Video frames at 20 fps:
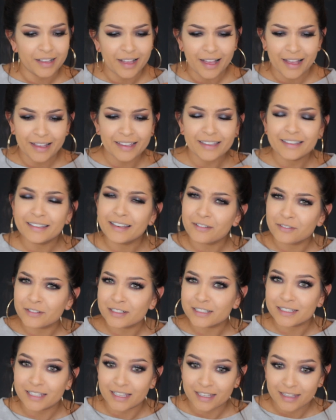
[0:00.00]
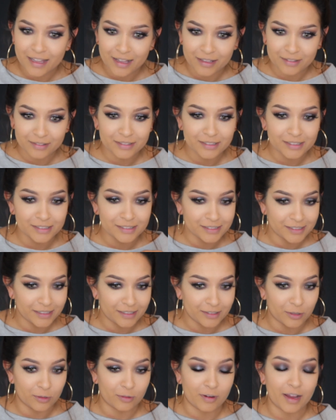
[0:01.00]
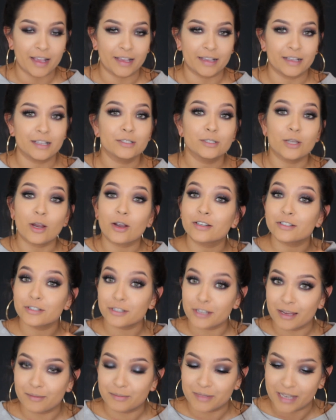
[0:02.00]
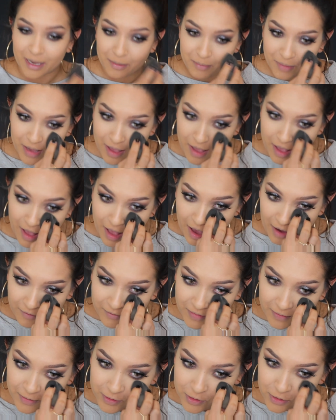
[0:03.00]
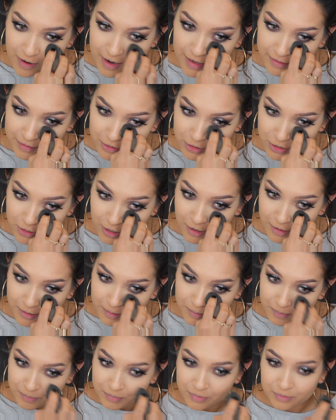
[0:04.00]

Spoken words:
I can never say that concealer right. Tarte Shape Tape. I've never tried the Sharp.